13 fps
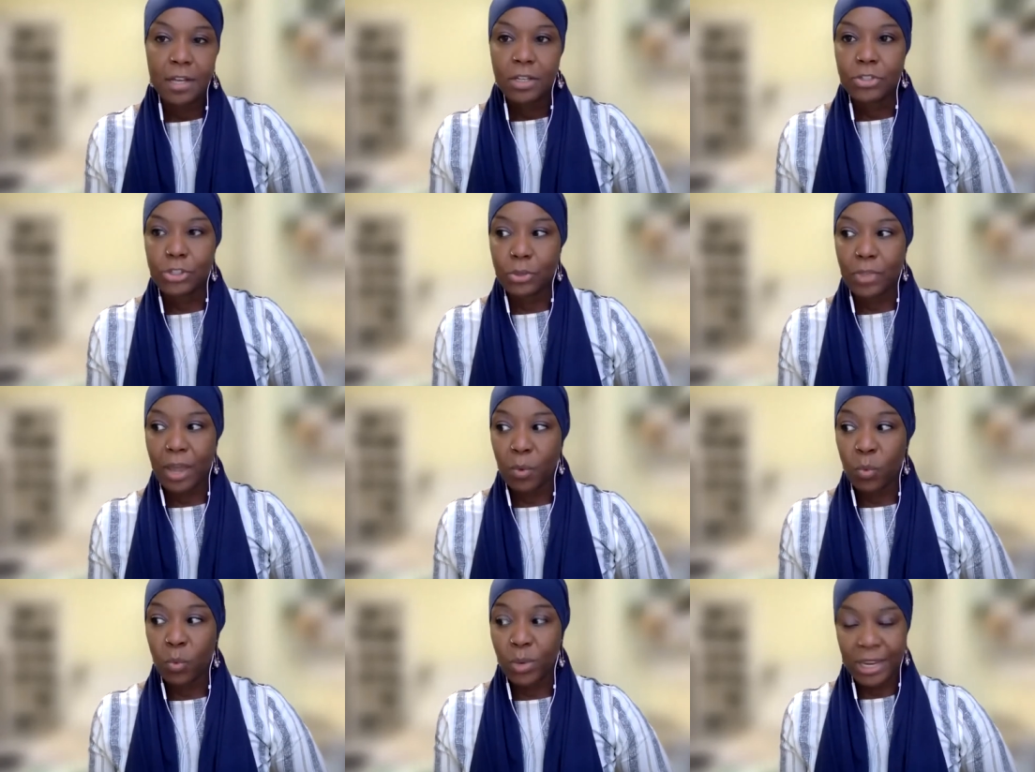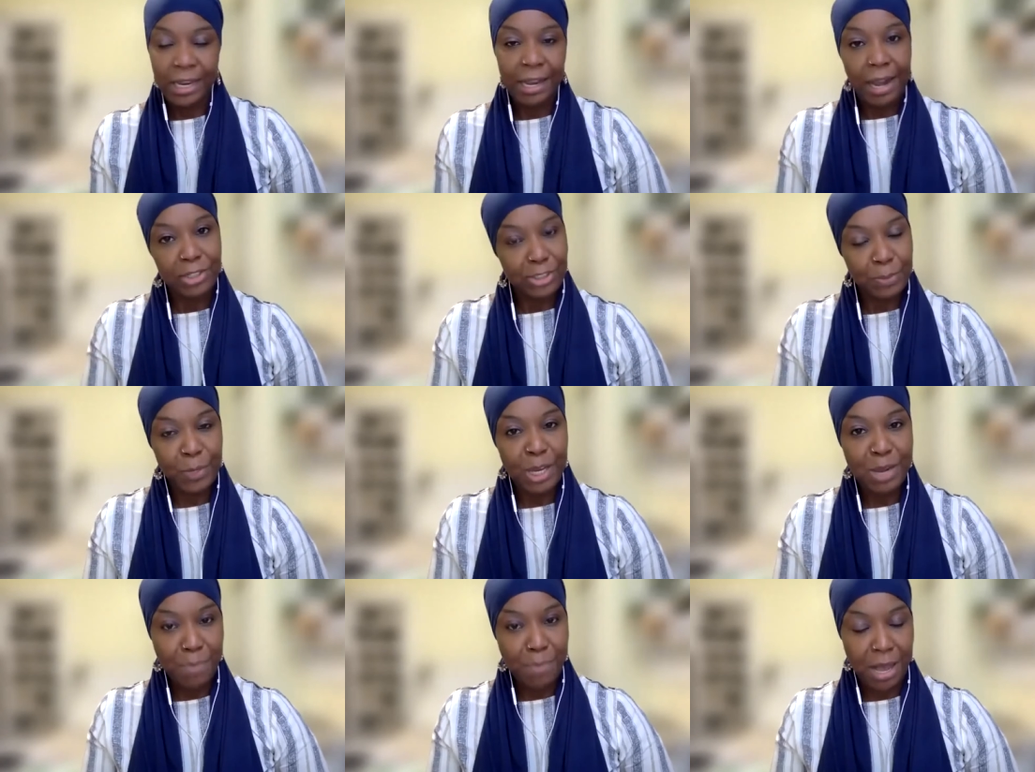so that we can actually be
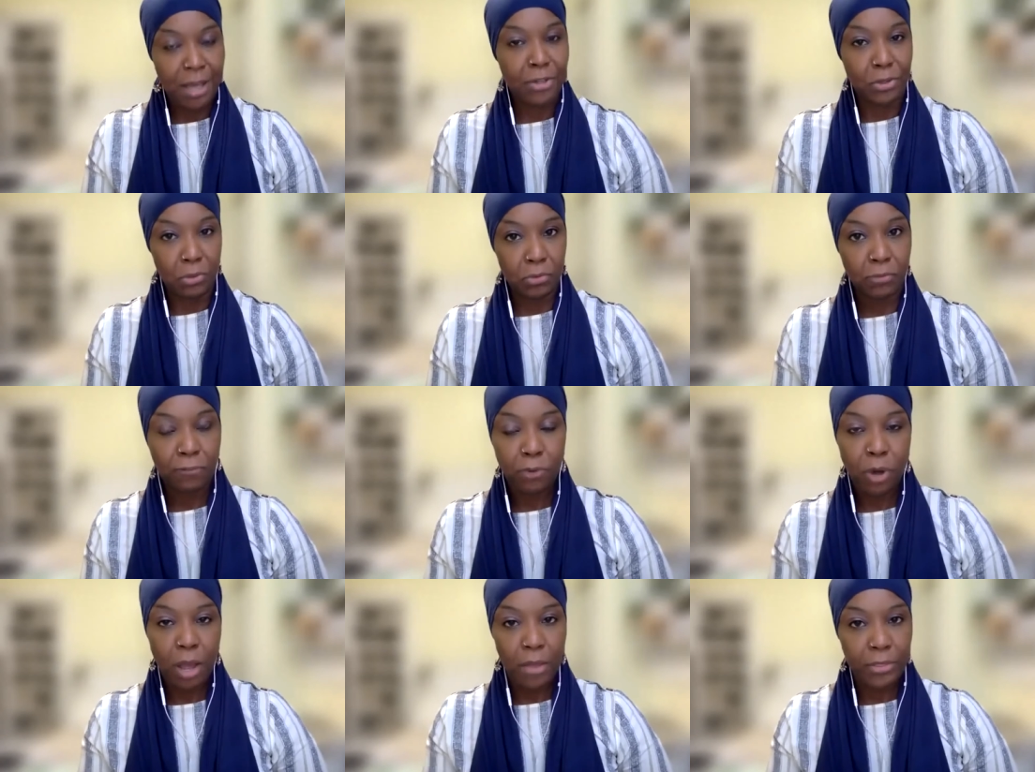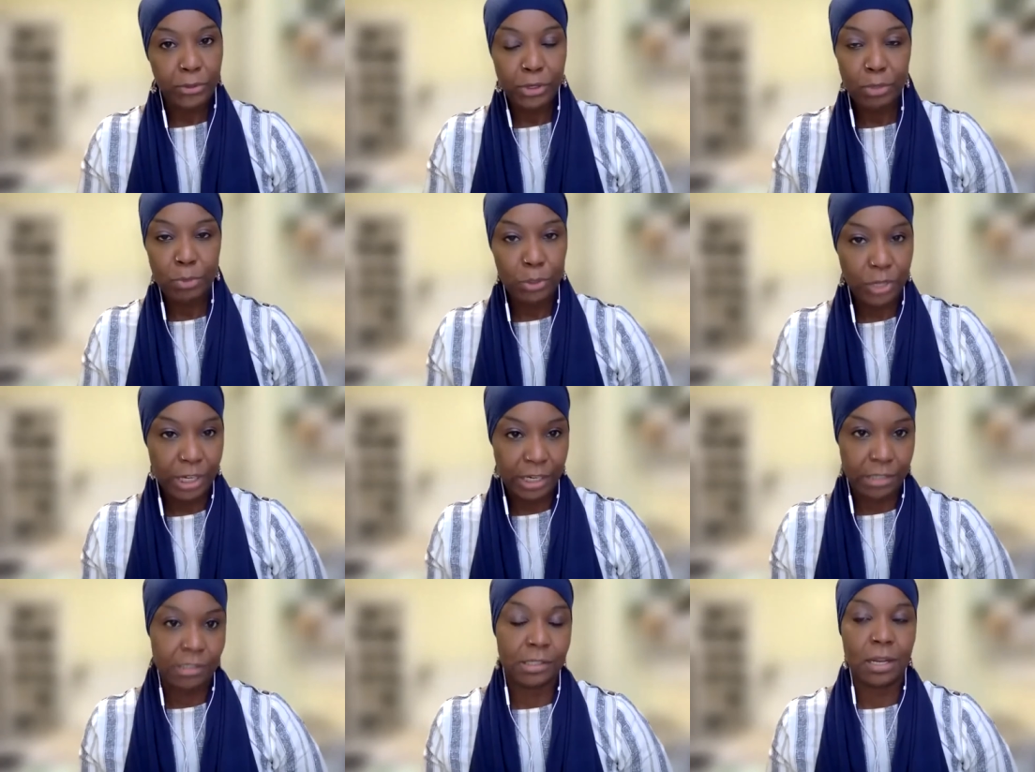a model for other
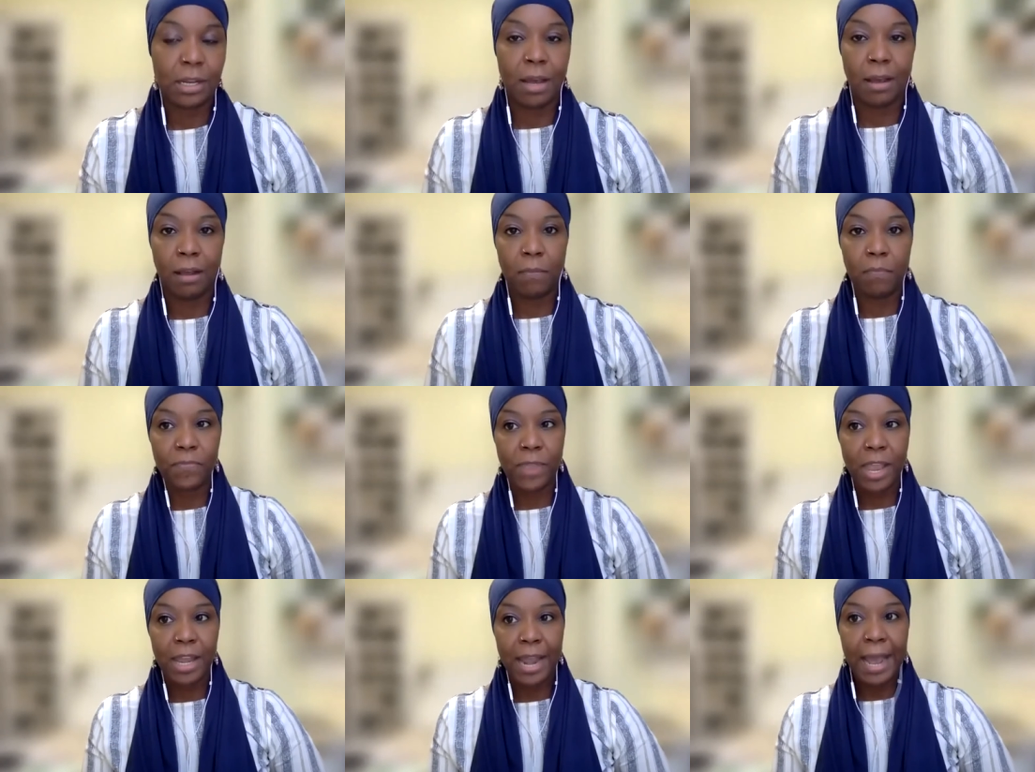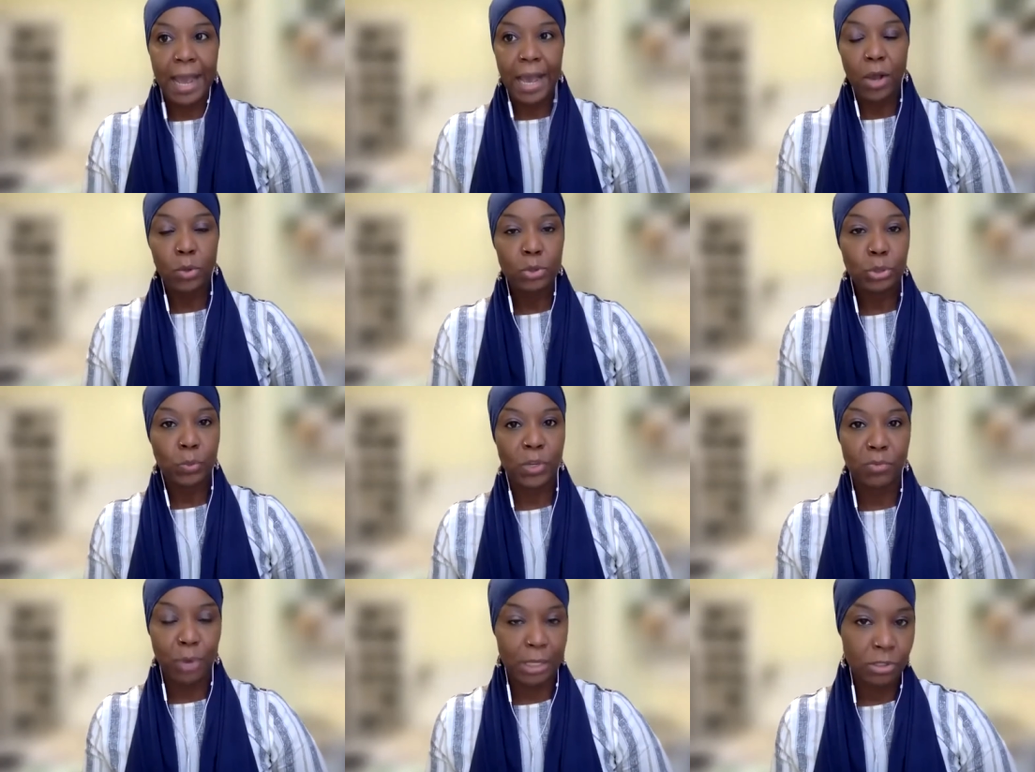communities. And how do
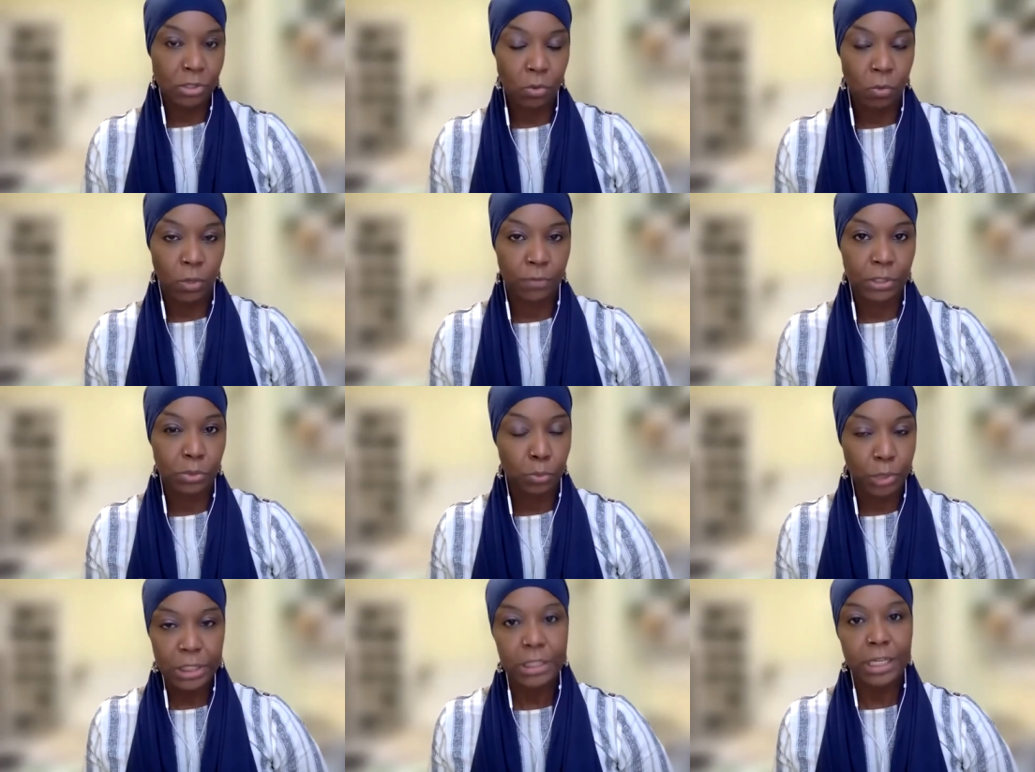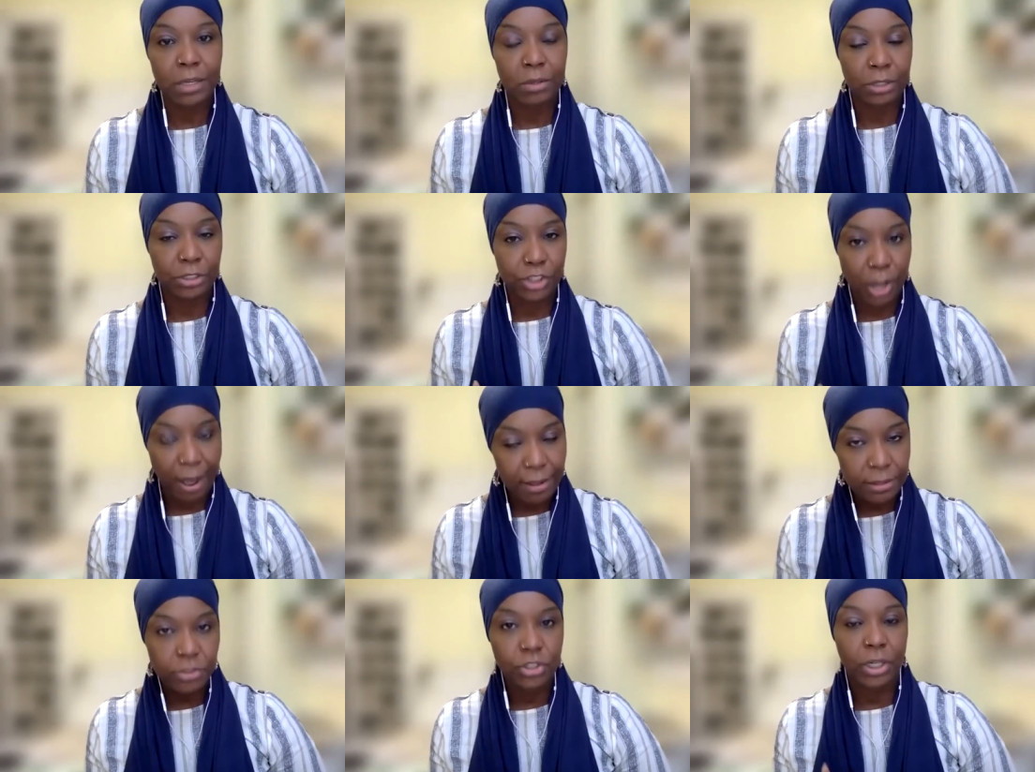we wrestle with these really
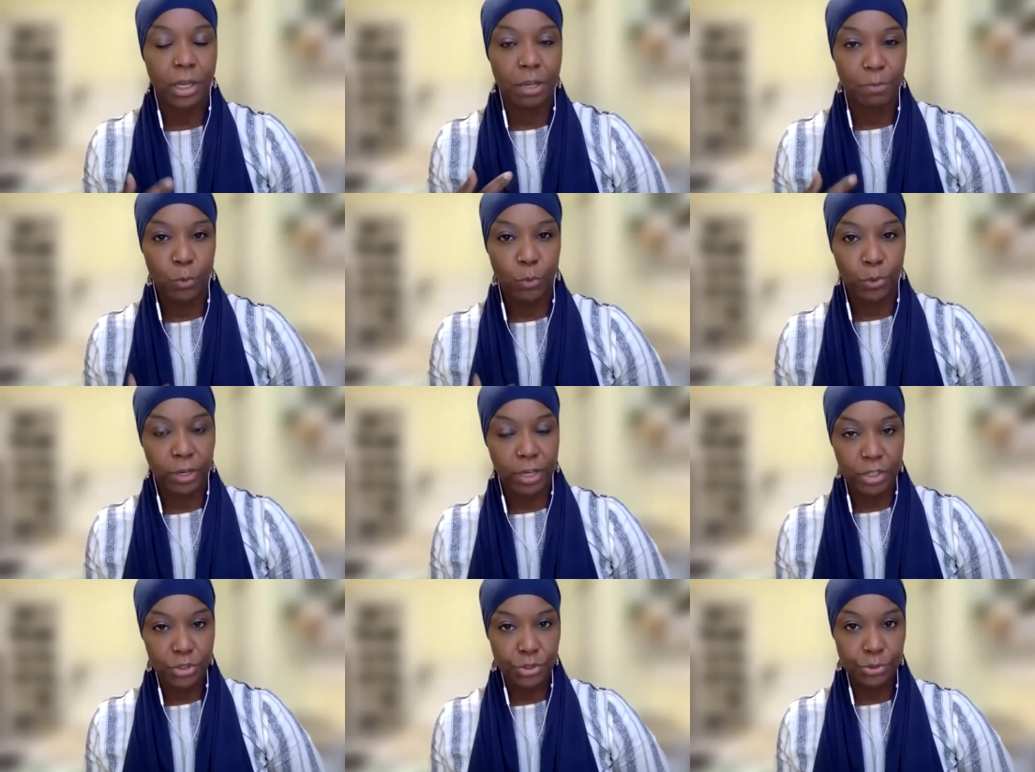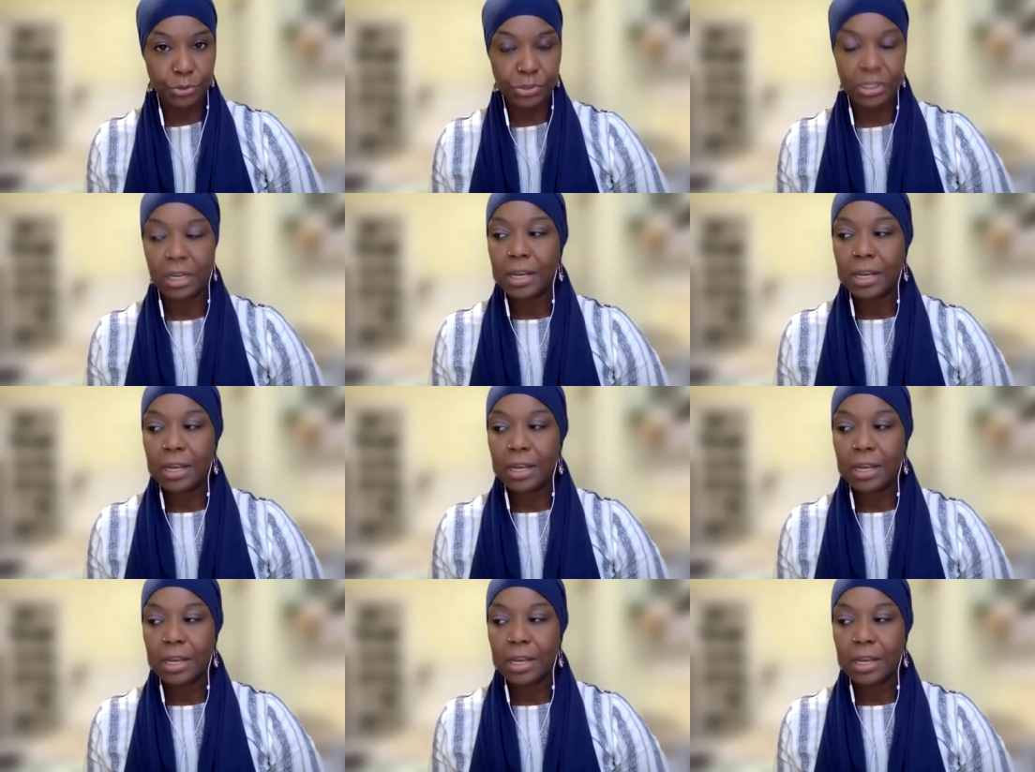challenging and important issues?